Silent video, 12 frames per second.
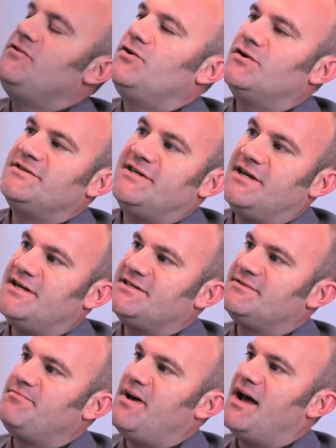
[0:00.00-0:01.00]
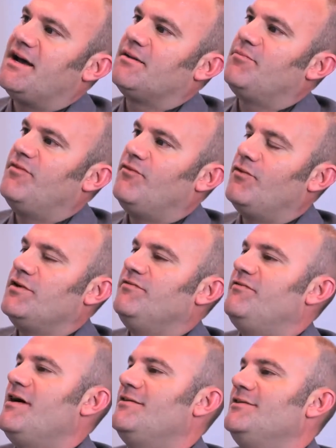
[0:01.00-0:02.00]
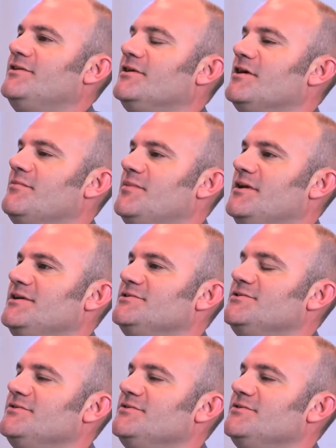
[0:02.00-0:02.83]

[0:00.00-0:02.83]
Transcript: if you could take us back before you founded the company in